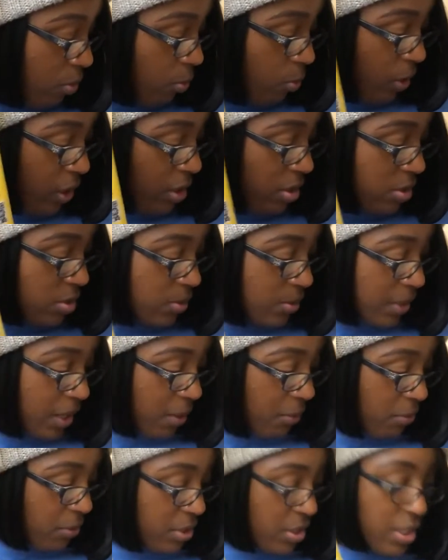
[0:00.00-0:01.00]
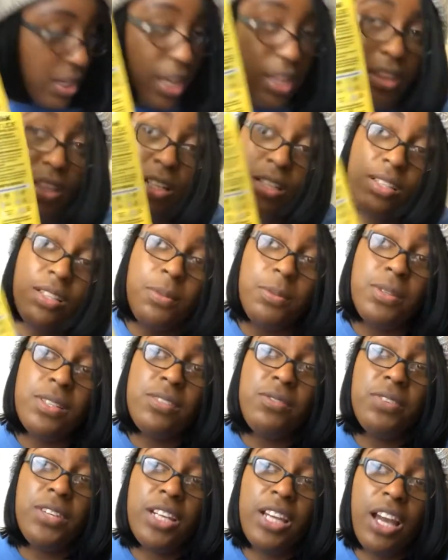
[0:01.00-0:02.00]
what else was I finna say? Thumbs up
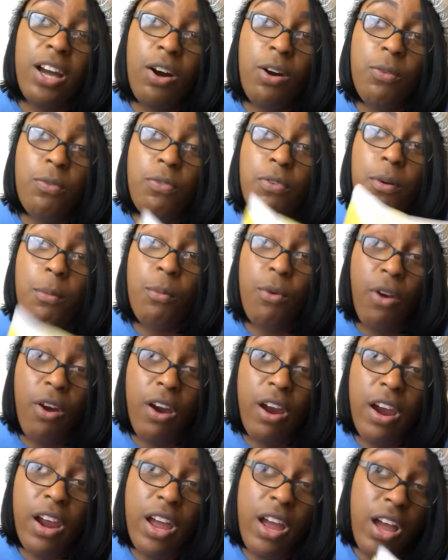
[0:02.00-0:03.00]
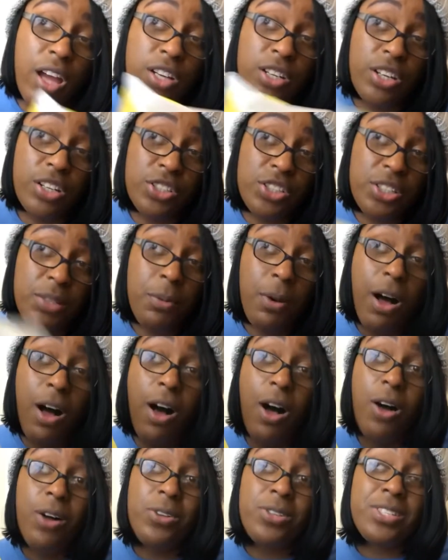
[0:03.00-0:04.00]
this video for more dirt cheap
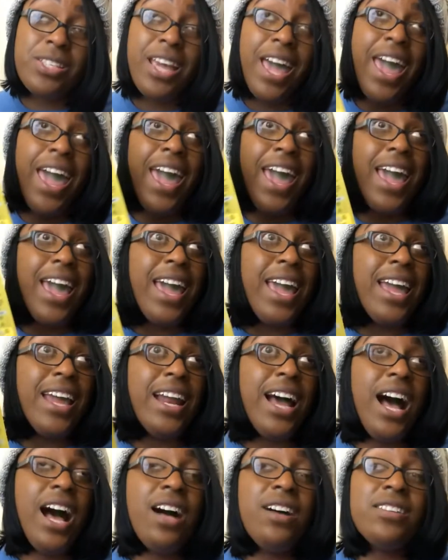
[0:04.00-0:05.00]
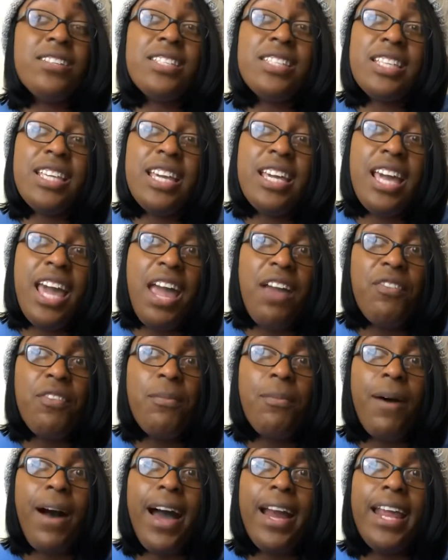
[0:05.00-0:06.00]
hauls, and I'll see
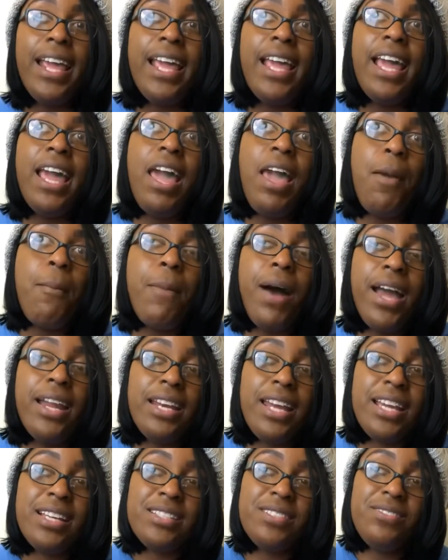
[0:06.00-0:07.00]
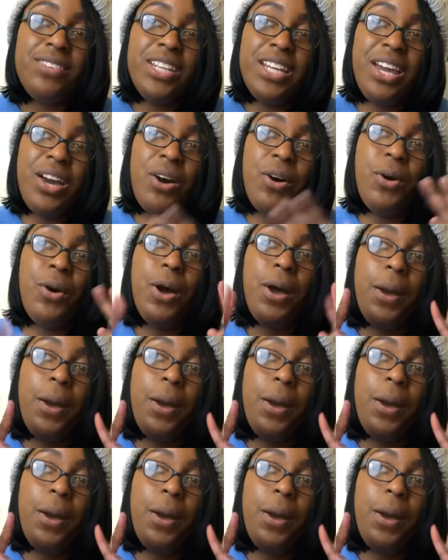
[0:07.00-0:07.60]
everybody in my next video.